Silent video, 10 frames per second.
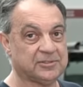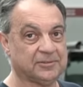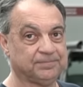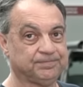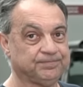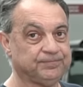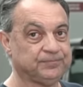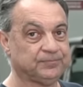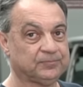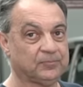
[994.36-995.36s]
Coilover fronts,
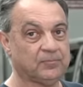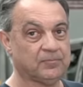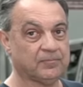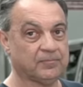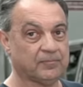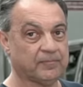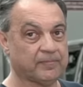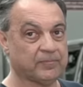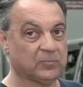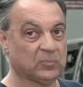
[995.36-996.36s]
and the rears, they're
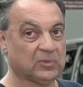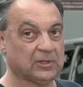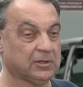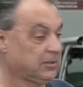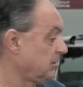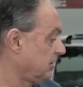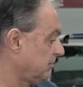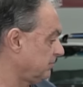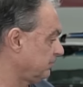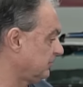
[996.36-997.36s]
just coils as well too, because they
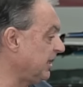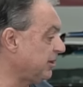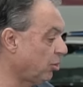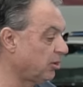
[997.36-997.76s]
are obviously,